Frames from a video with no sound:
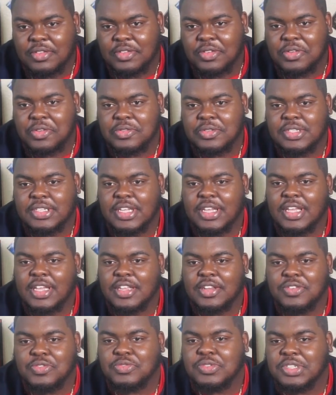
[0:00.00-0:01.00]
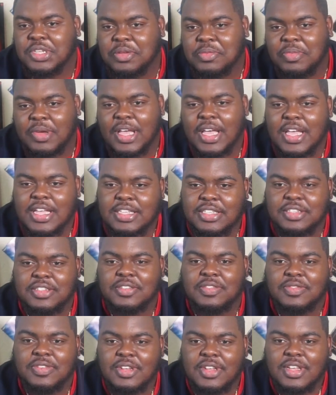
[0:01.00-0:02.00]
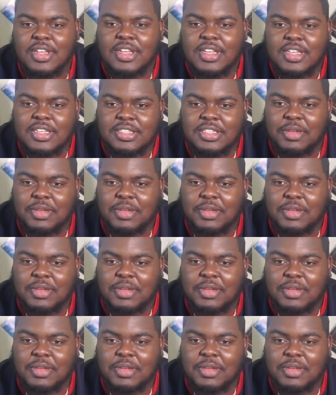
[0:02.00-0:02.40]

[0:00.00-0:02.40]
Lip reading: you know what I'm saying, do something positive,